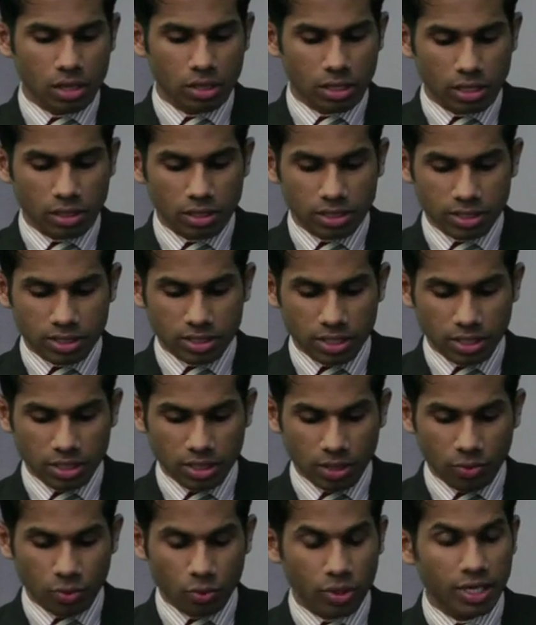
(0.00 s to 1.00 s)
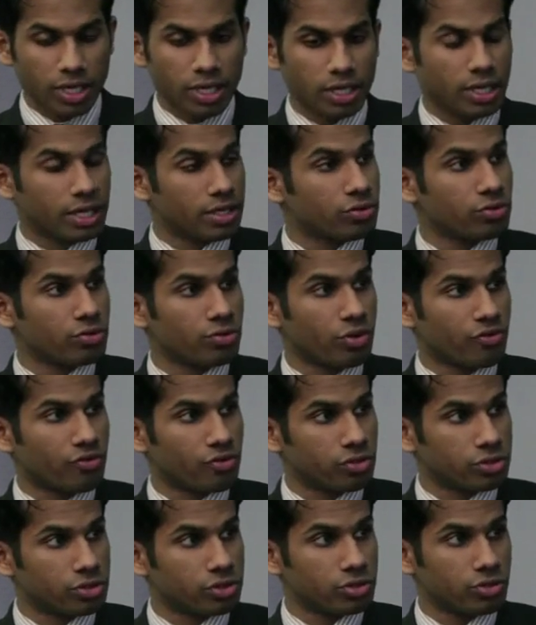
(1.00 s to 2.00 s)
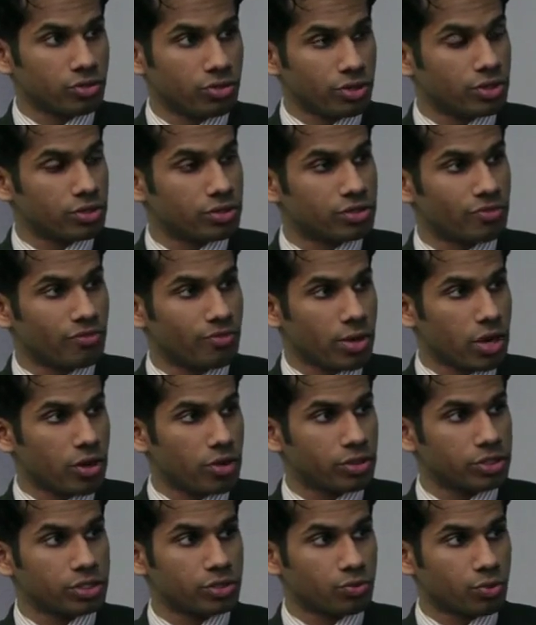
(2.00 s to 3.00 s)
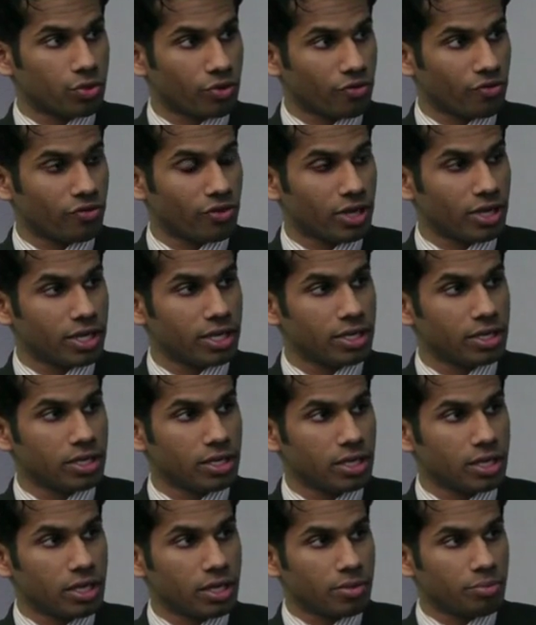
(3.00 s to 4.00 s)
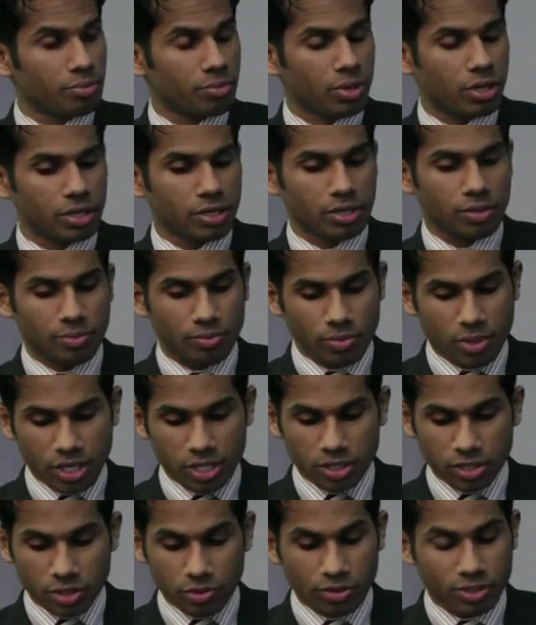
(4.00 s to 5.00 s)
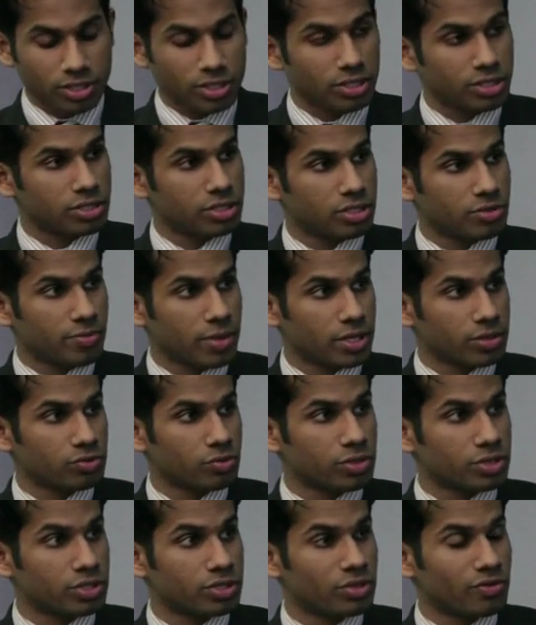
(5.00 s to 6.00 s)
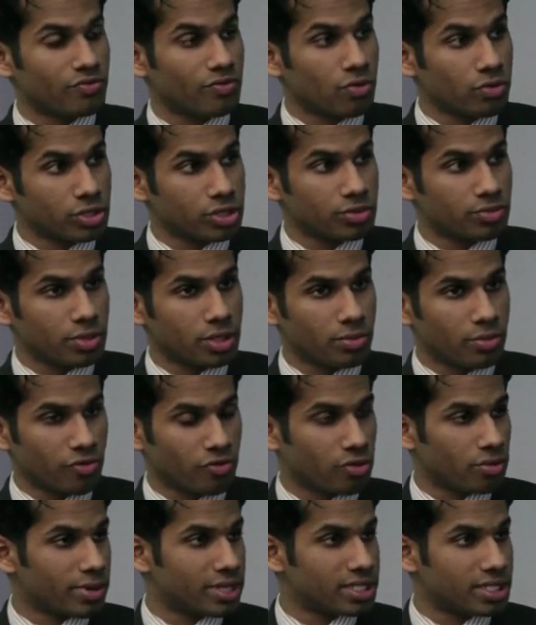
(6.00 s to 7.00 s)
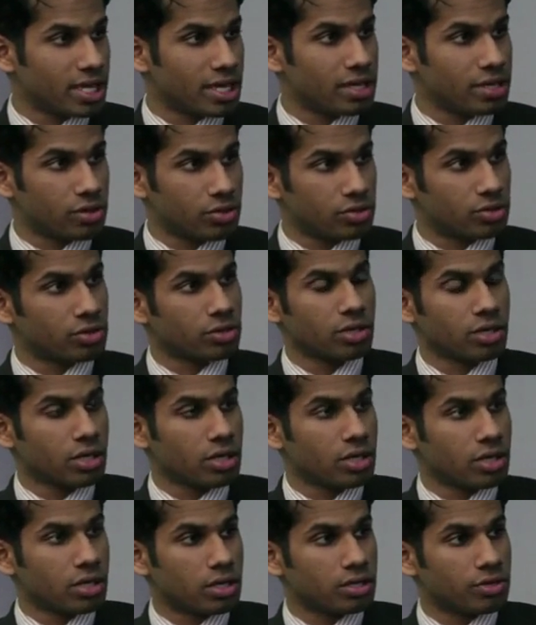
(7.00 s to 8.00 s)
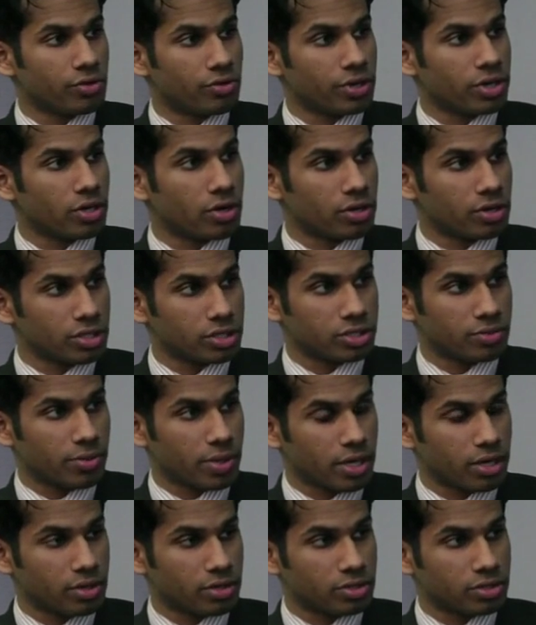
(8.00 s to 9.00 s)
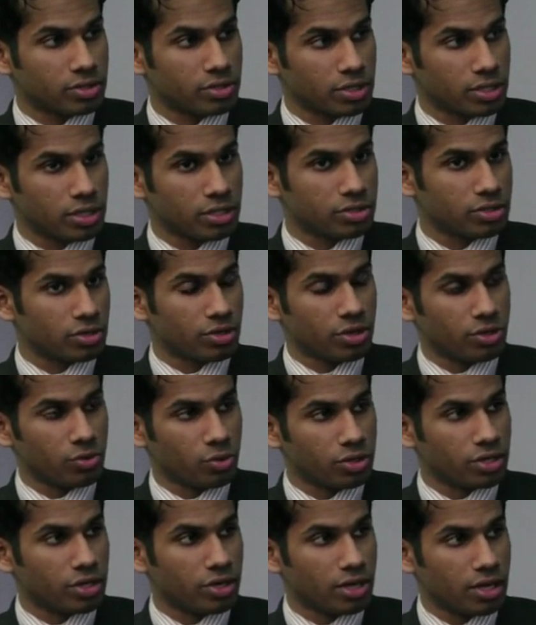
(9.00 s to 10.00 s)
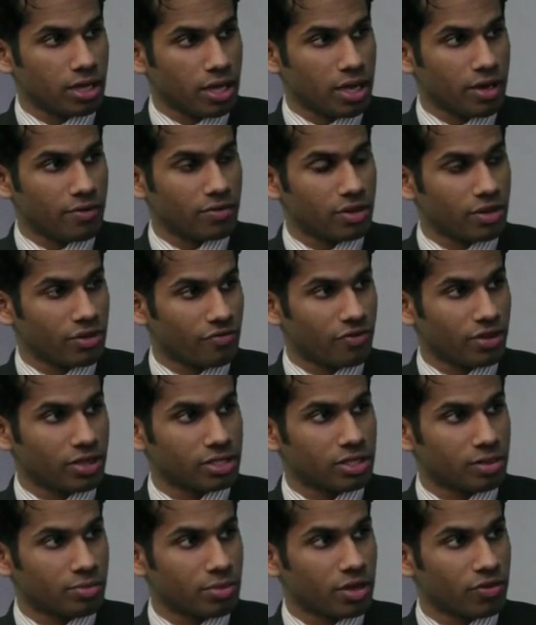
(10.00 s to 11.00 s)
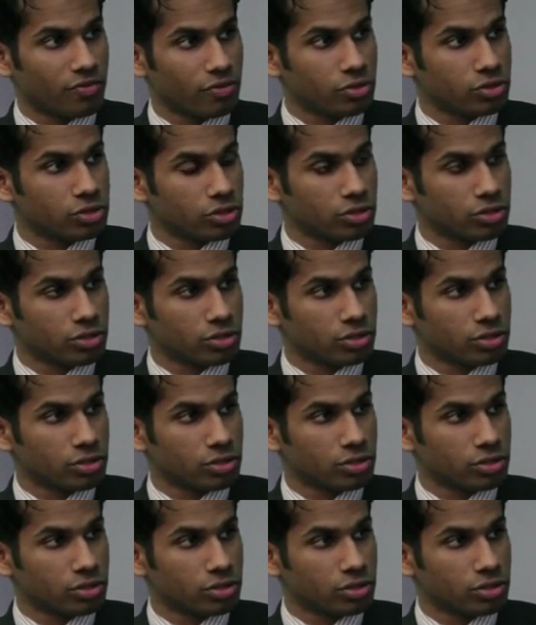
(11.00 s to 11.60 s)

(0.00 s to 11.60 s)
Now, let's say that we get through our first 2 years of marriage and we're fine, but my U.S. citizen spouse wants to divorce me before my 10-year green card expires. Would that have any effect on my future?